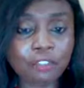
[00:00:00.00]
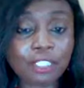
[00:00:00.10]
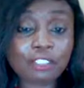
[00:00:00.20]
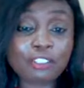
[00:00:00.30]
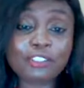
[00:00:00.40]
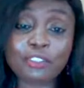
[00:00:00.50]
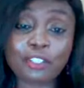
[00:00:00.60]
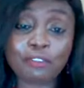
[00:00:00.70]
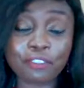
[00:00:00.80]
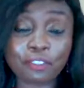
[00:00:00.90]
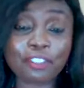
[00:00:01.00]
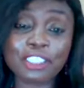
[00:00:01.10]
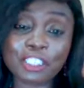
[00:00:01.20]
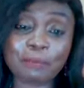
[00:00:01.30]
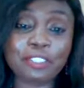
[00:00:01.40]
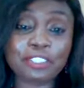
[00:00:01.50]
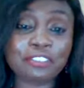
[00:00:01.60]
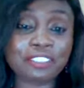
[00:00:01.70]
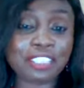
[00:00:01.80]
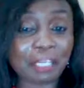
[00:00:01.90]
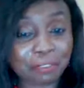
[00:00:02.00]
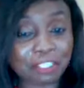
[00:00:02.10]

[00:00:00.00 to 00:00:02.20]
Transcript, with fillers: You can also, if you're the spiritual type,